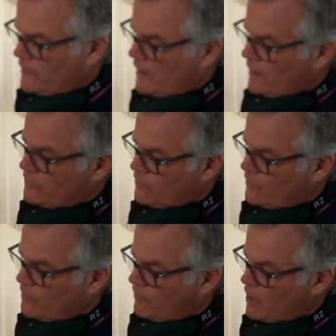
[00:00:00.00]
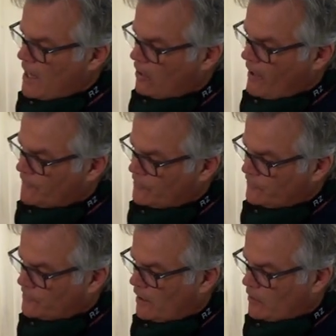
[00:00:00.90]
to block off the
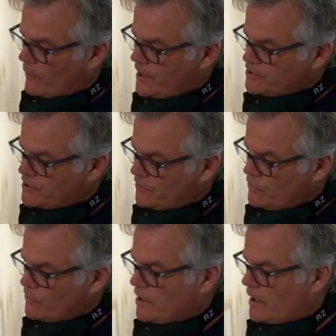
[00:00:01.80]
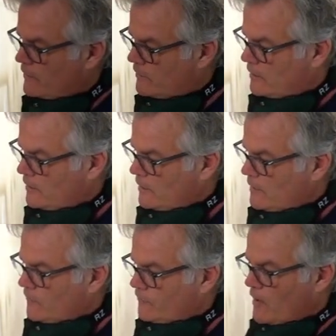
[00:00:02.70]
discoloration you get
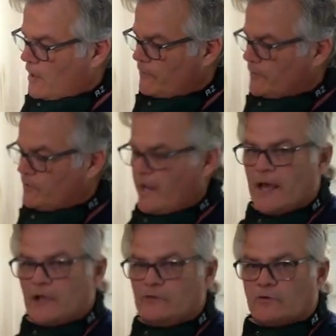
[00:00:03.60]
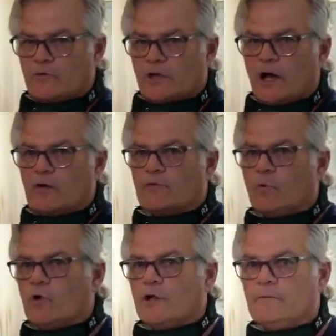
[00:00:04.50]
from the tannins or the color of the wood
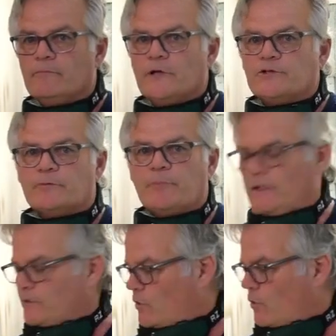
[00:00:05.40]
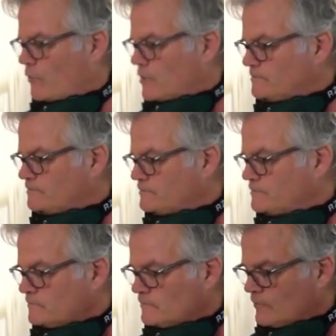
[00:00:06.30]
that you're painting over.
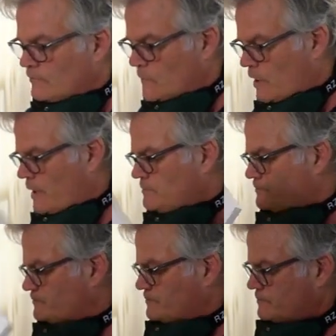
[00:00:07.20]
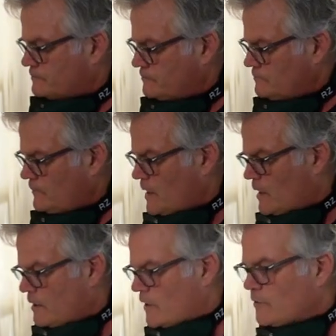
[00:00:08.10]
Okay? The
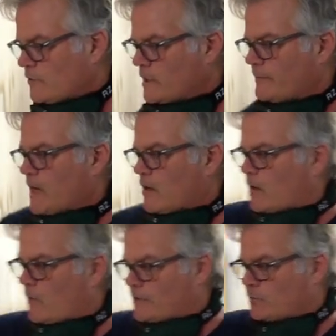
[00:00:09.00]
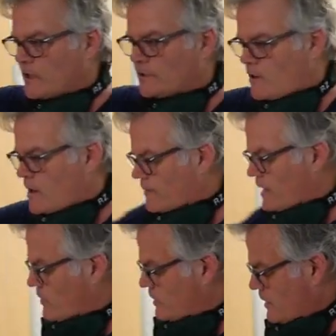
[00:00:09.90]
other thing about, I just want to talk about